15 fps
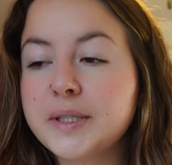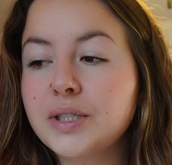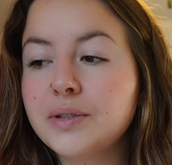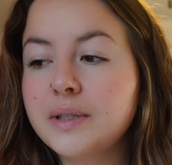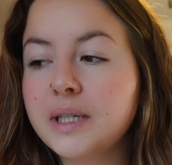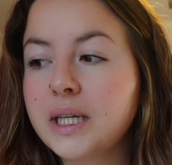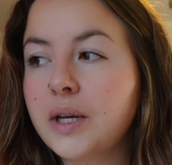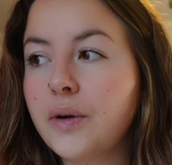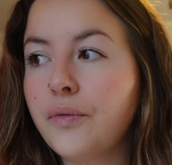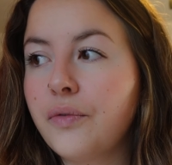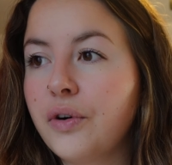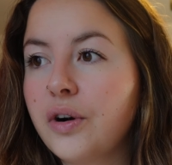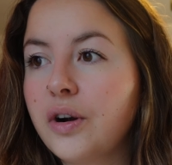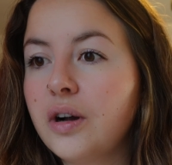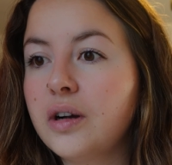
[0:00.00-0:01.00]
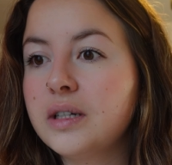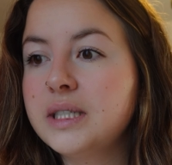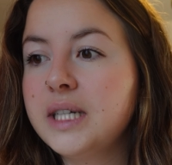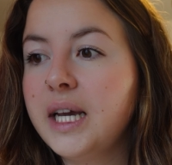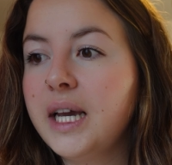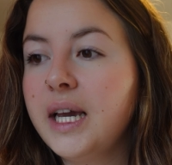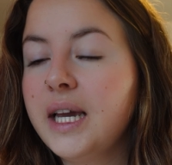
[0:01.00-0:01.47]
doing work all
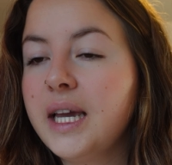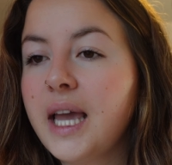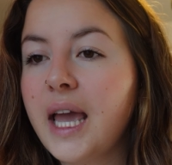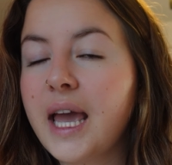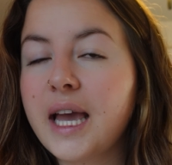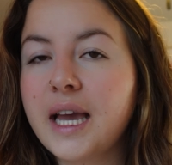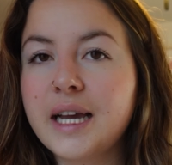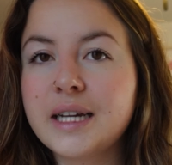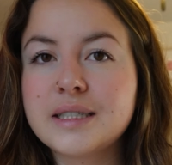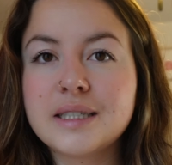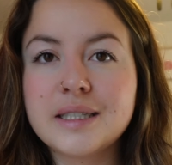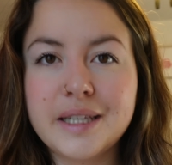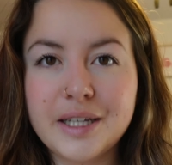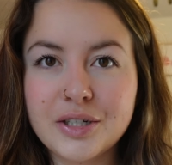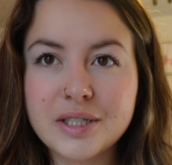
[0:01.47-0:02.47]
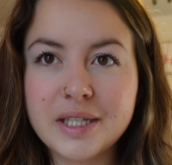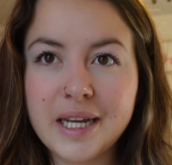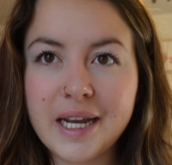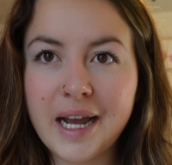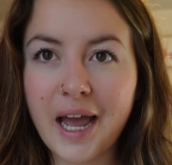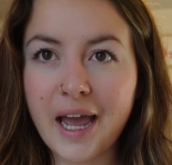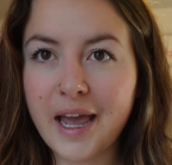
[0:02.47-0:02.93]
day, and later today
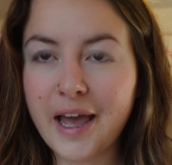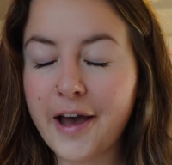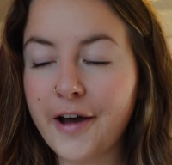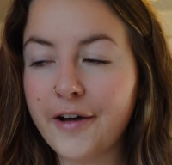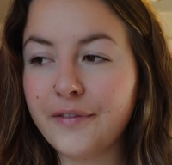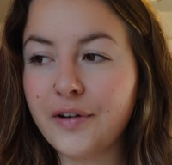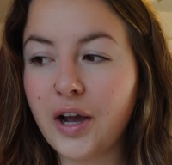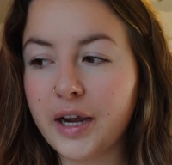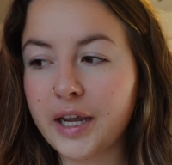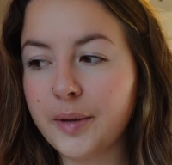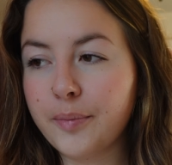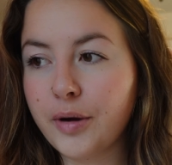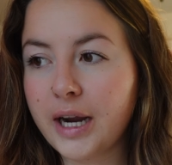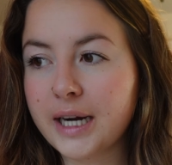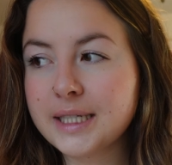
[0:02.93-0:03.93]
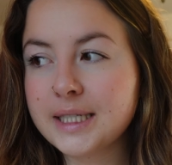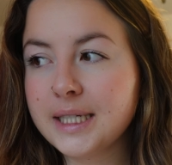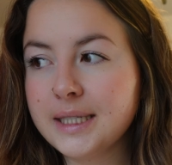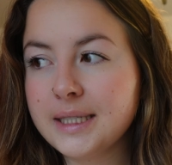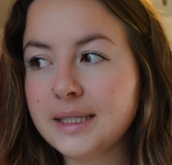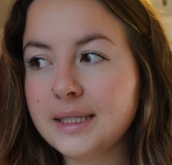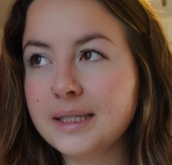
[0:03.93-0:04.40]
I have hockey
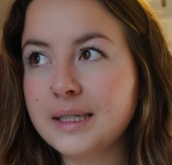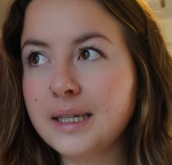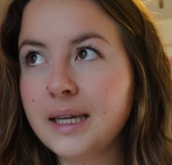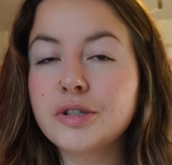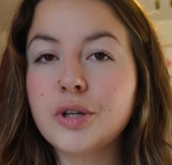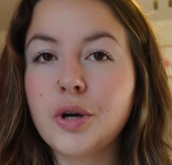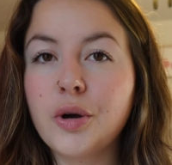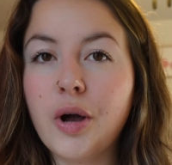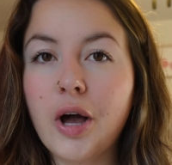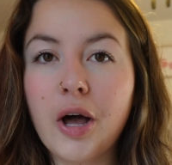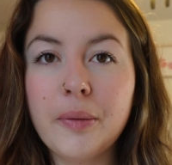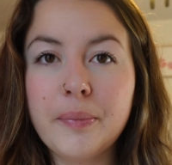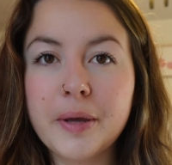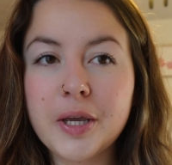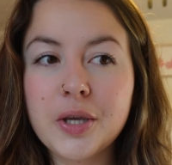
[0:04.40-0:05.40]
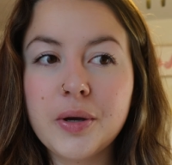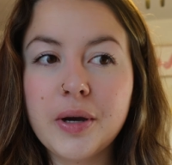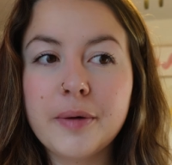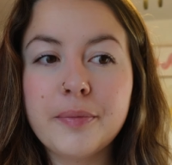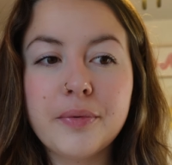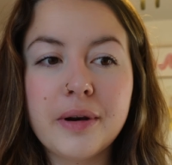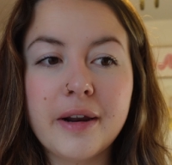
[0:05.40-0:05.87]
practice. So I'll pick you
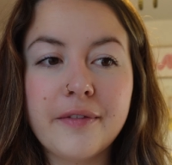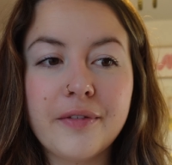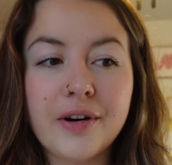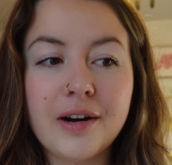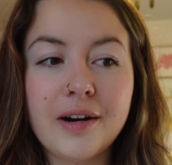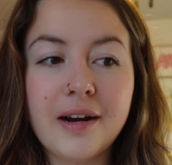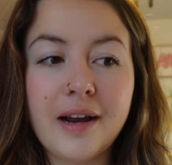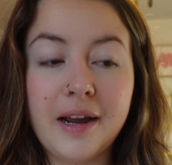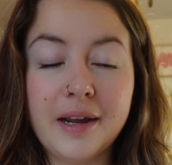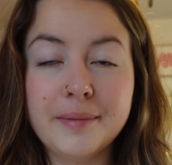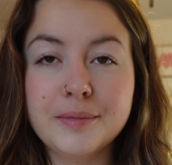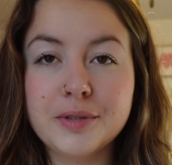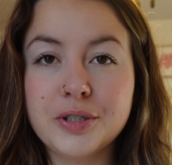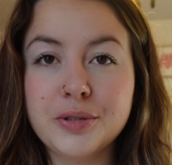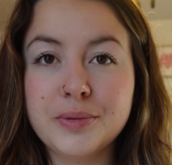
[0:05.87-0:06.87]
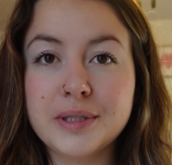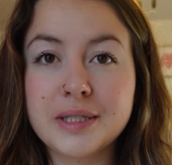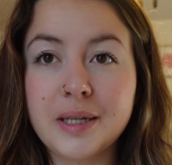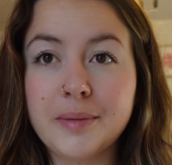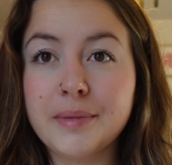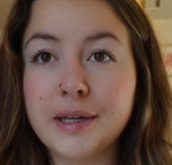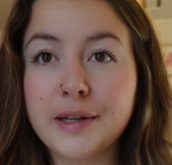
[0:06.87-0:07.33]
up whenever I'm doing
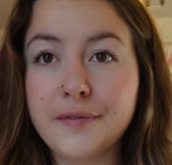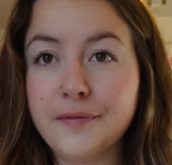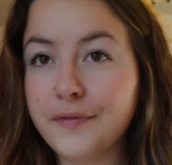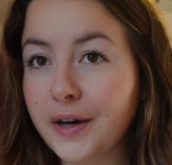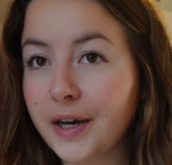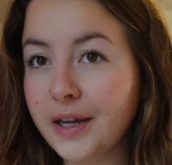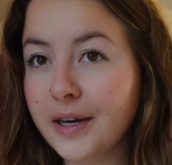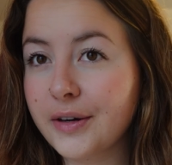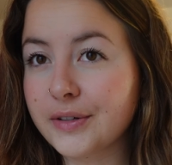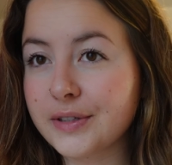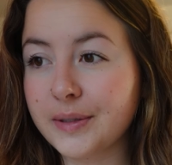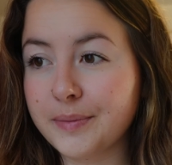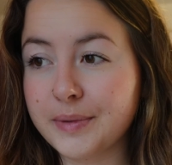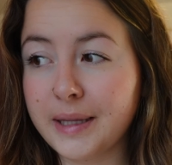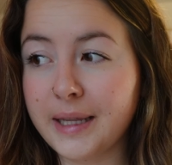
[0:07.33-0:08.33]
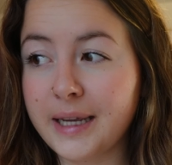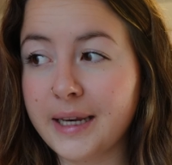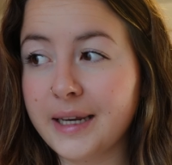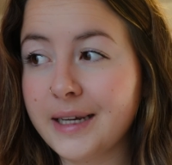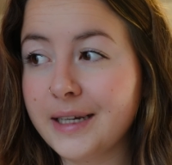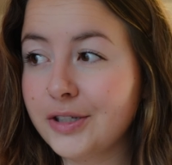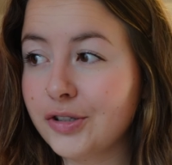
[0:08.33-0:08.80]
something fun or something
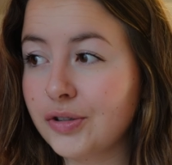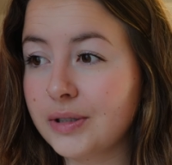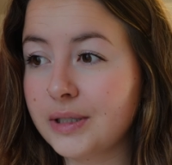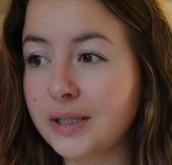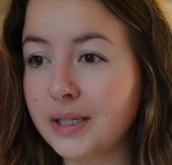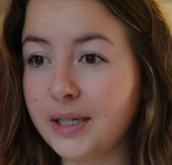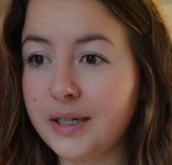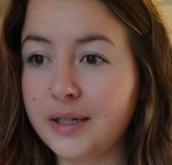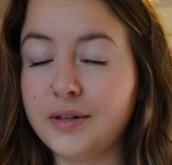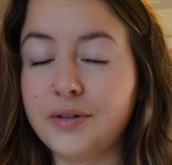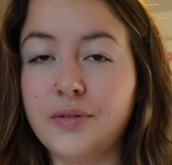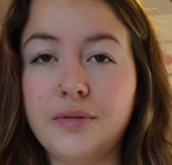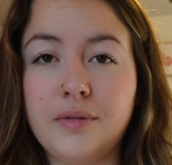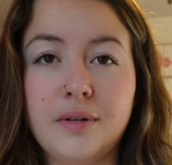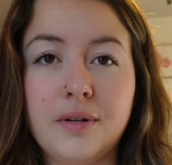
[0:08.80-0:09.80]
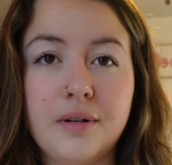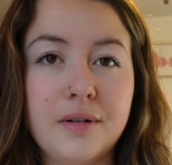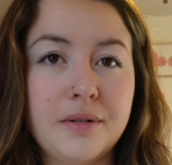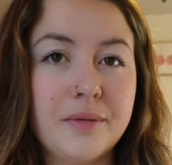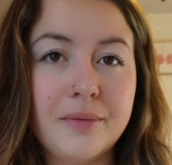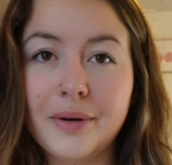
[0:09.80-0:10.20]
interesting or